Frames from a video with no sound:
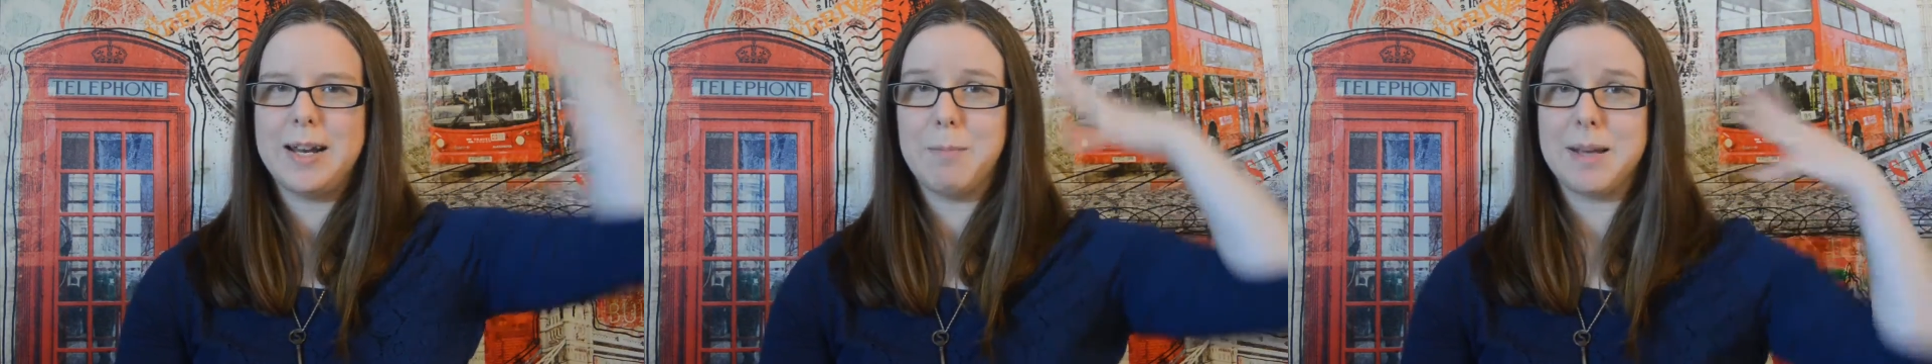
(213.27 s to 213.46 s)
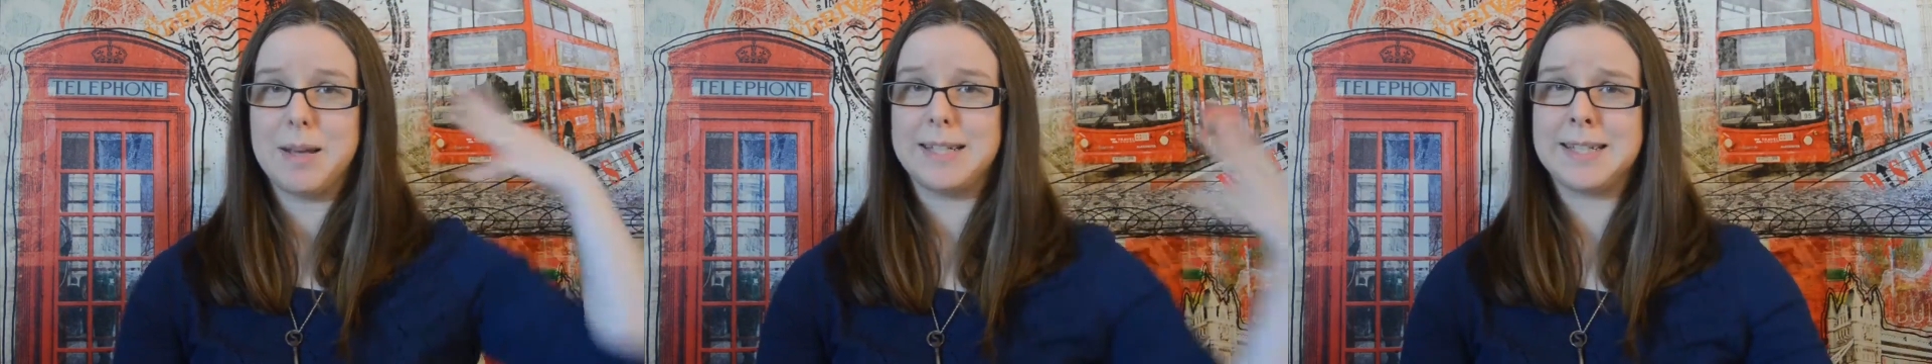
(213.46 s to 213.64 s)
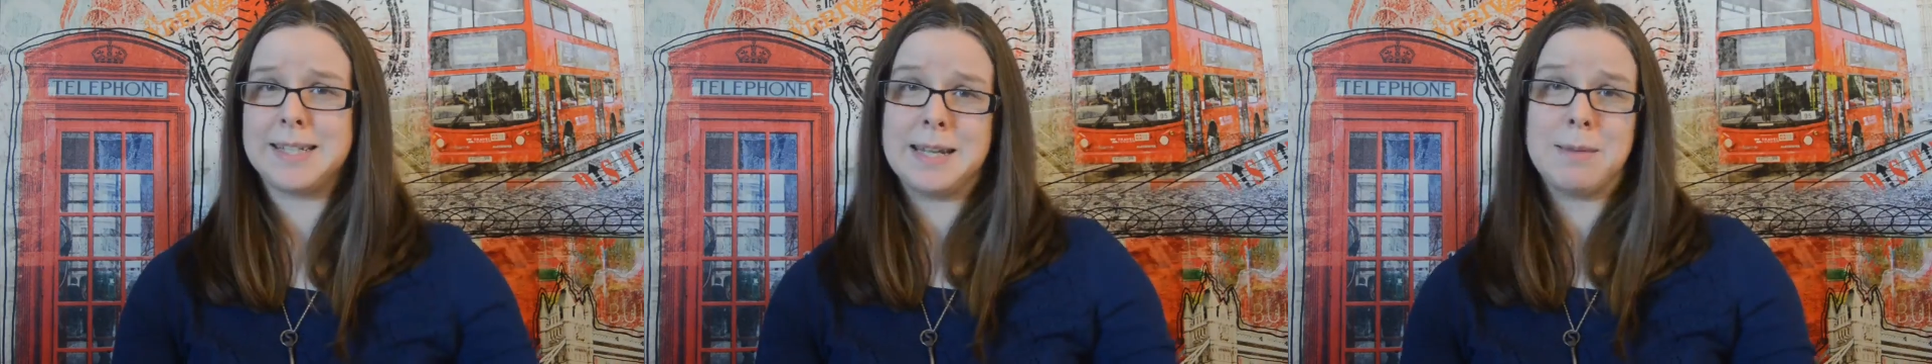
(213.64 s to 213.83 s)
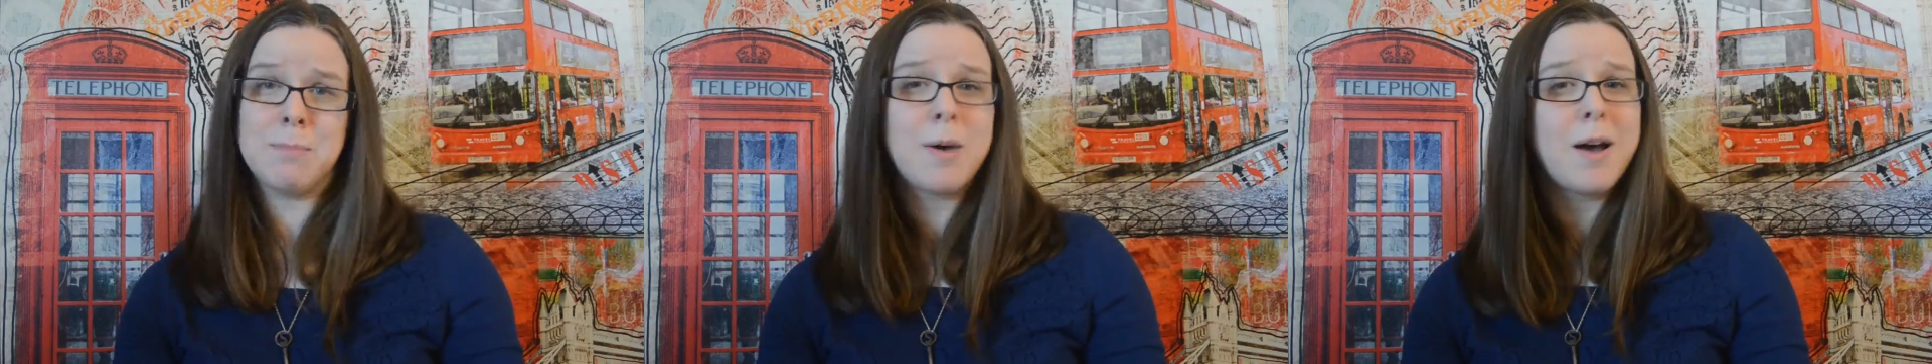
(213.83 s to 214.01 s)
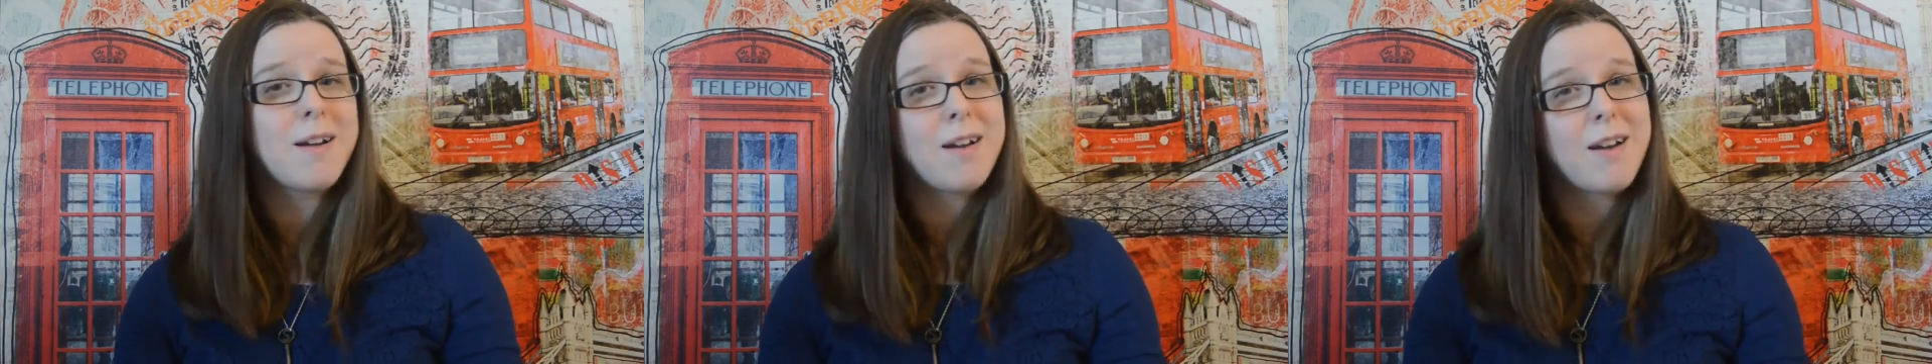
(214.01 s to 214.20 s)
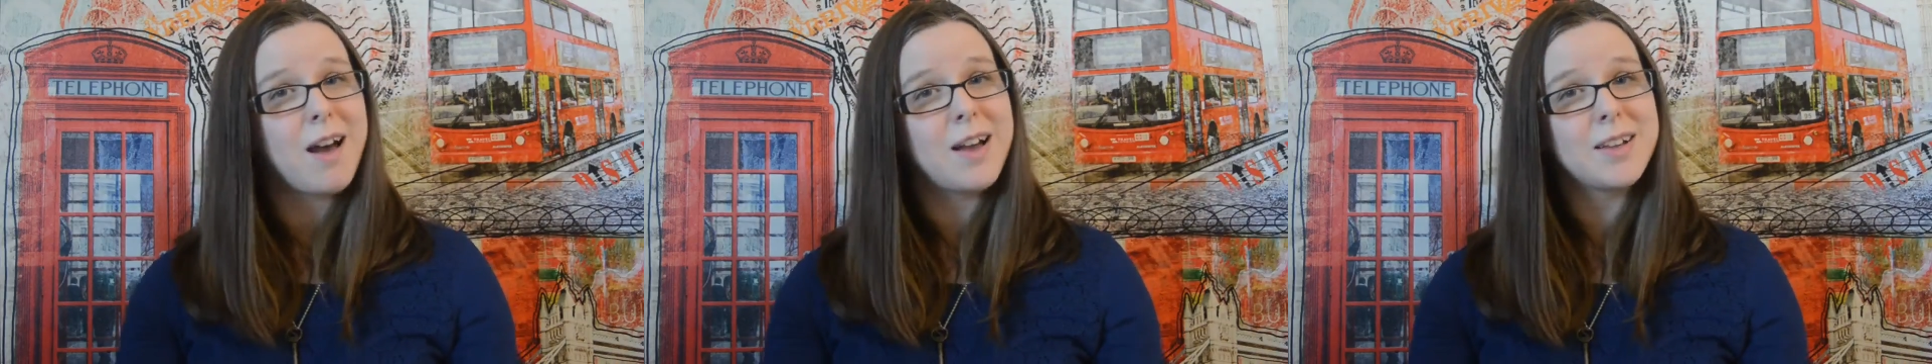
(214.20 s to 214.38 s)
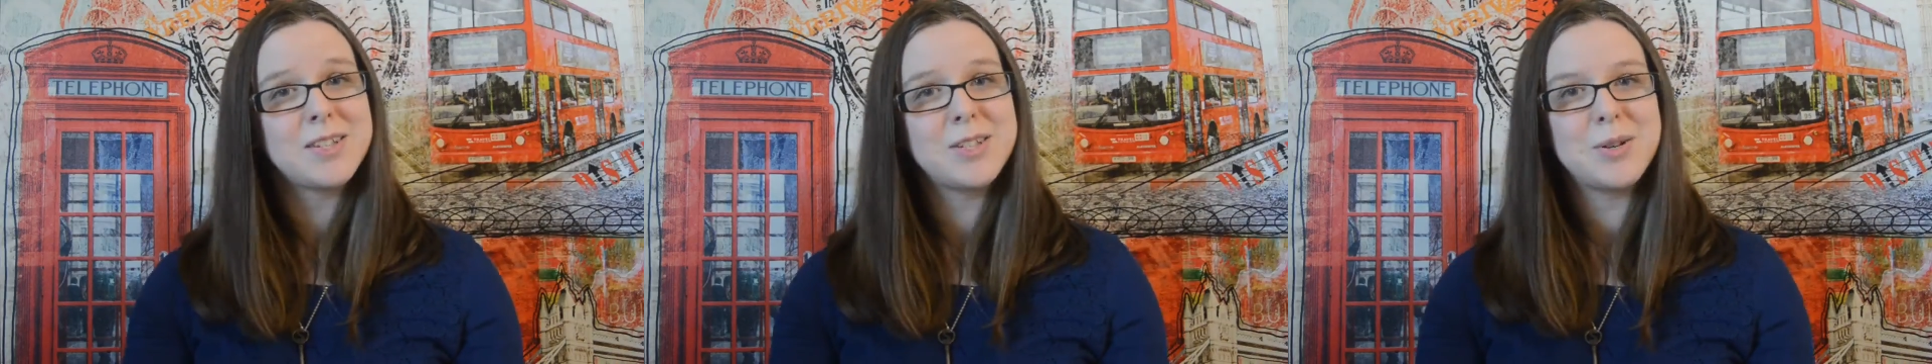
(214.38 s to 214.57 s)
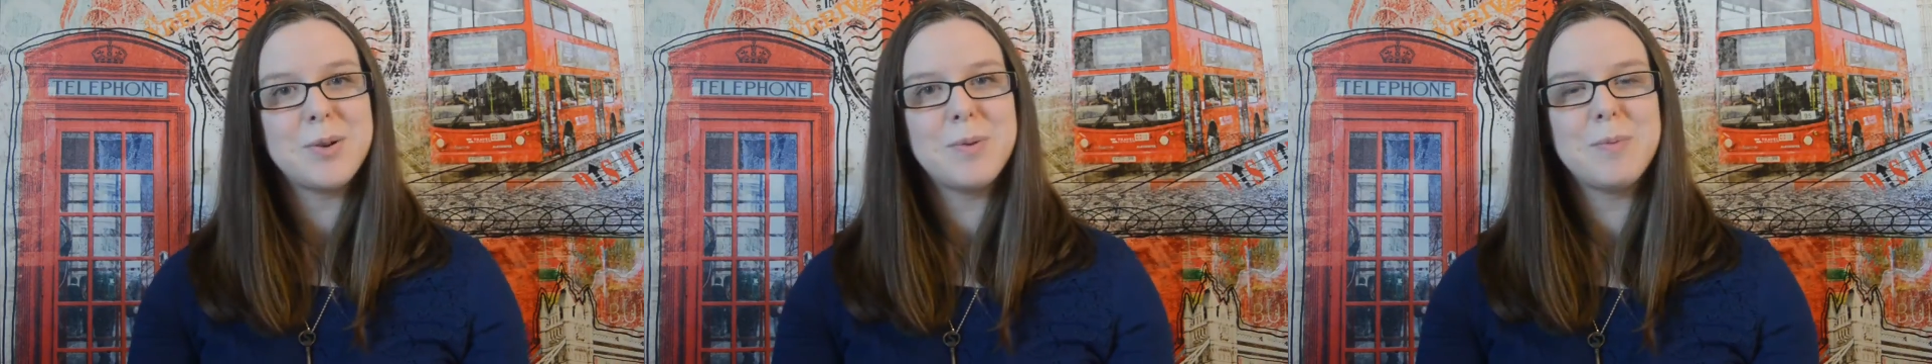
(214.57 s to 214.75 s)
in my steampunk
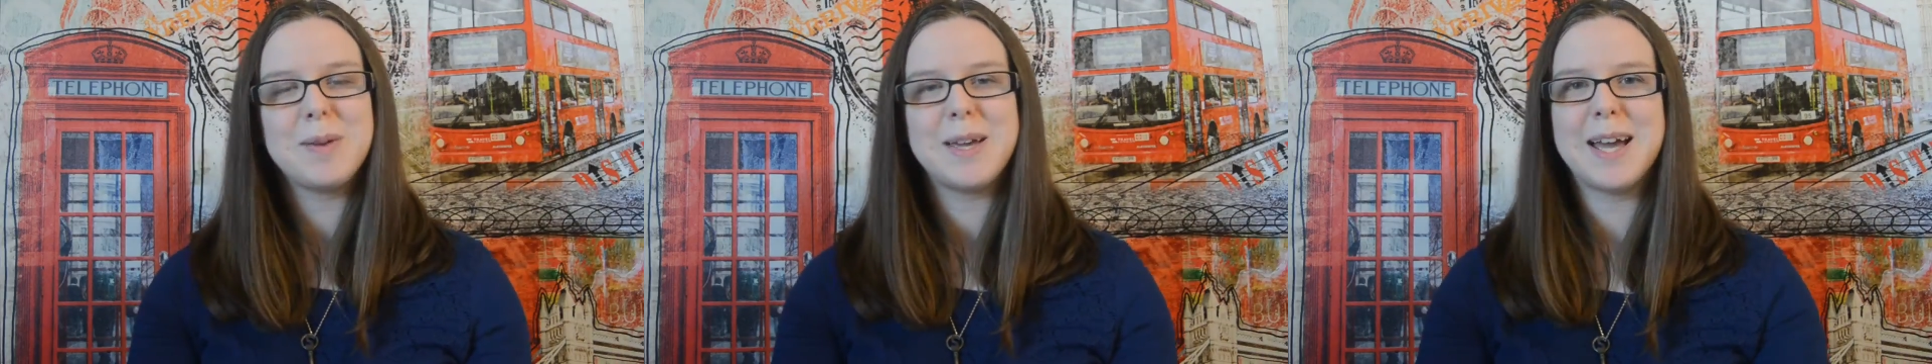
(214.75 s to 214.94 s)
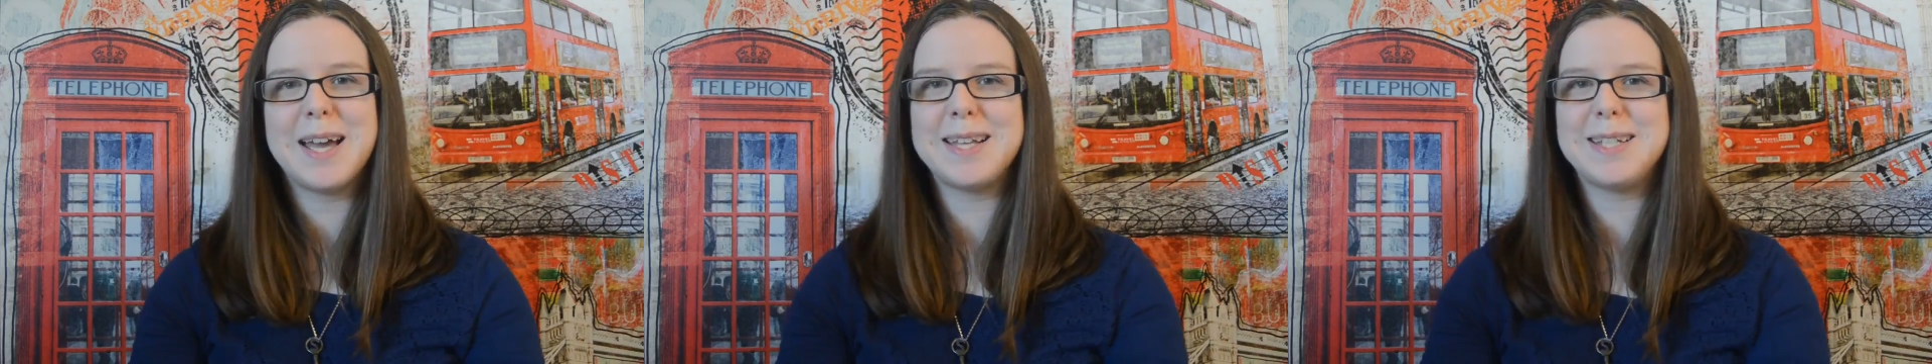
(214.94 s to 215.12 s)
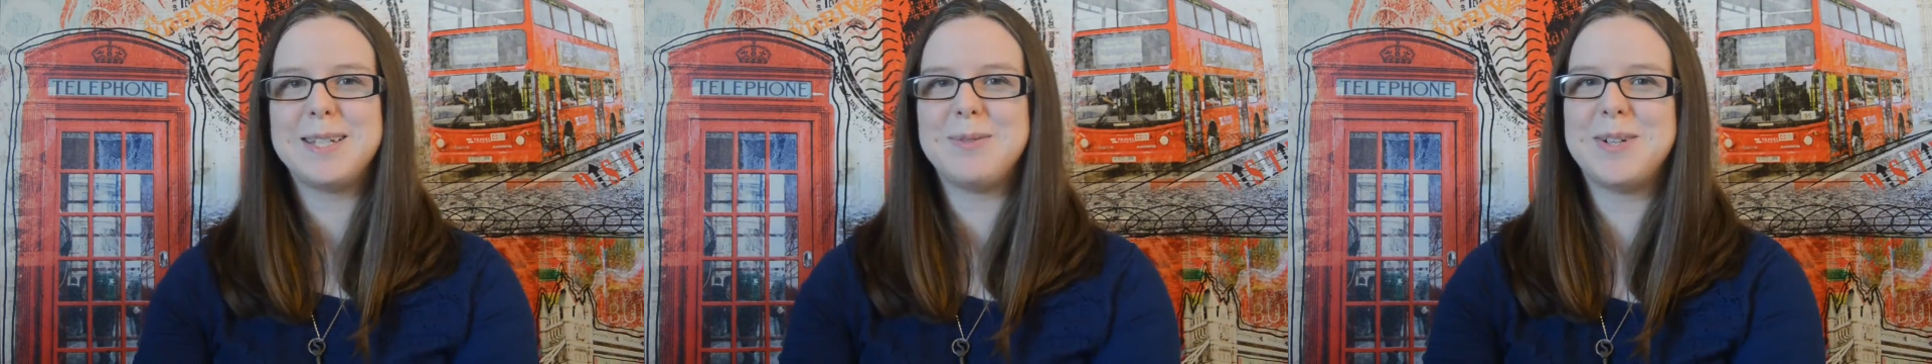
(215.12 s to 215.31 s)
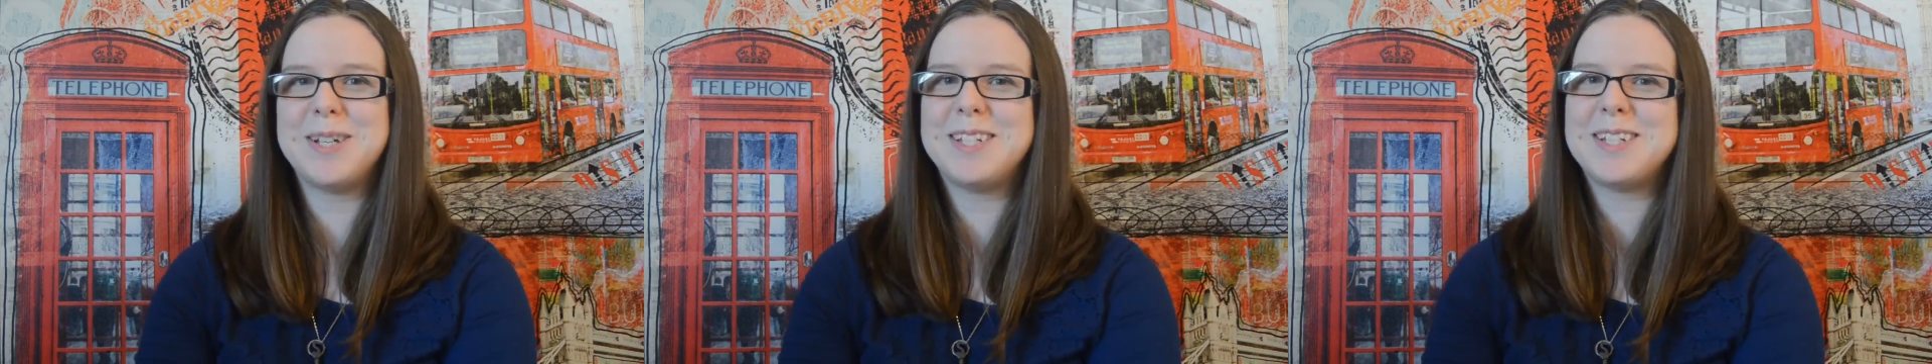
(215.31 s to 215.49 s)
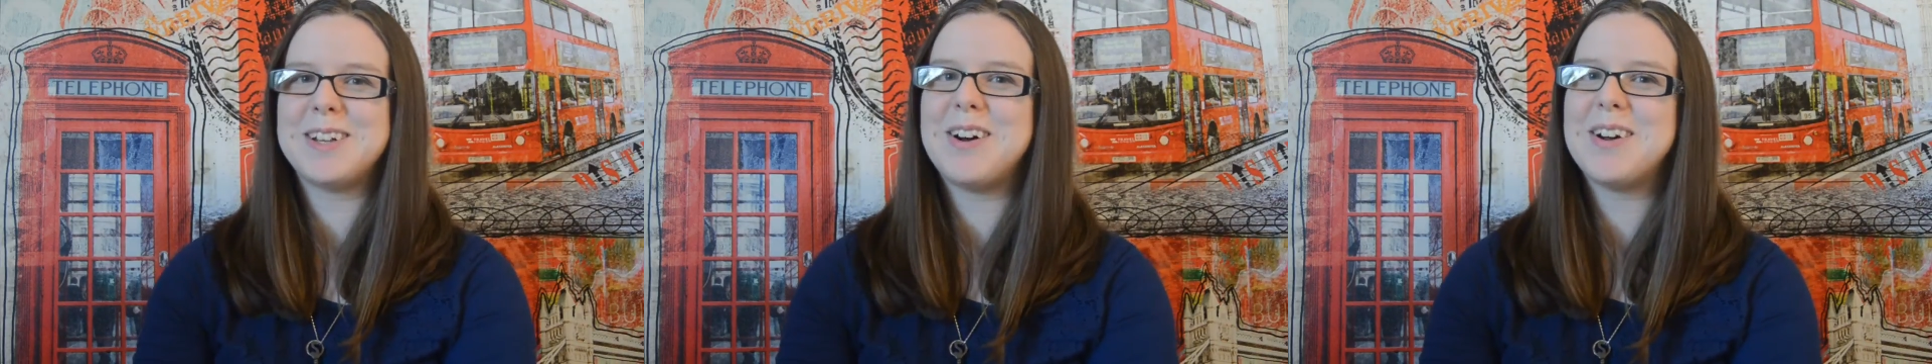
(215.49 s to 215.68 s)
costume because it was